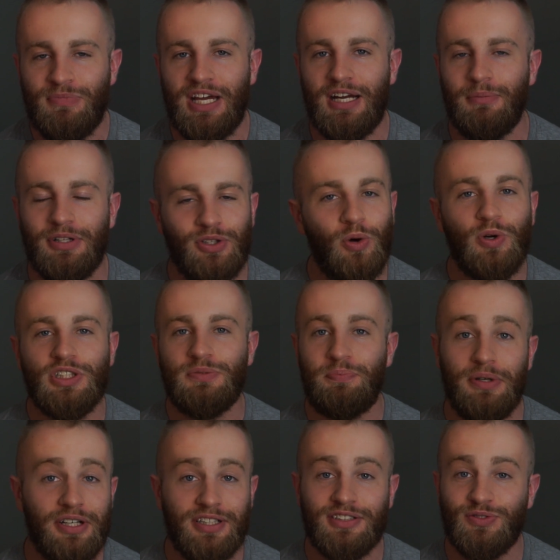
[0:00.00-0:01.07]
and about the Holy
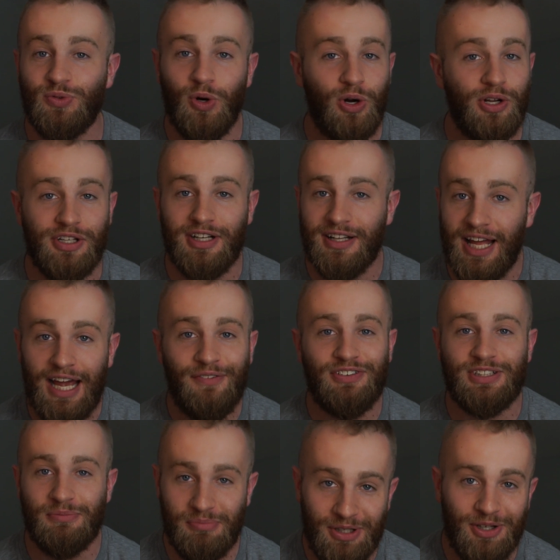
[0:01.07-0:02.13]
Spirit's role in our life
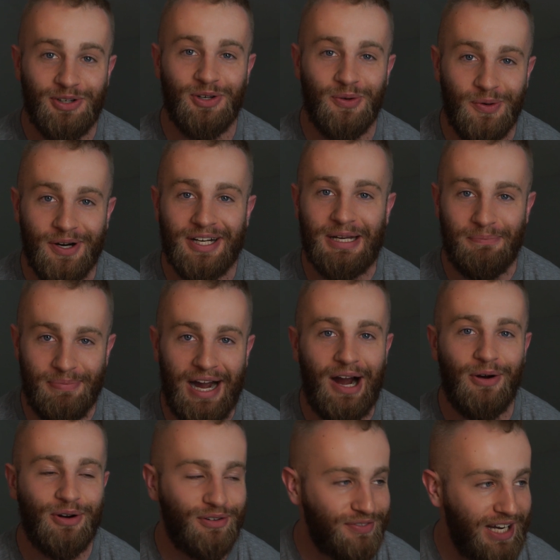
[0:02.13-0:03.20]
as a miracle working
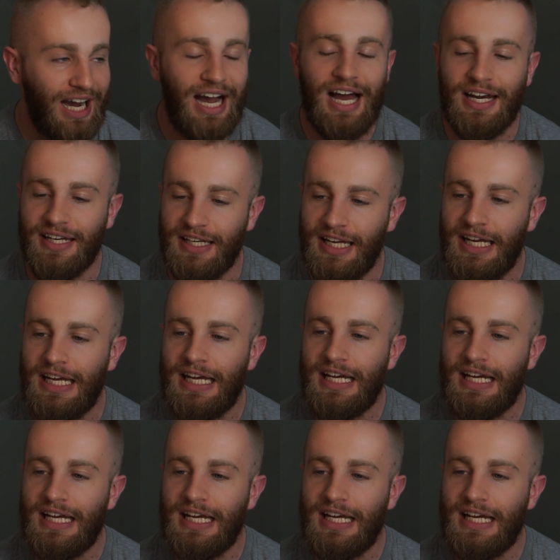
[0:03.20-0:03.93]
power of God, and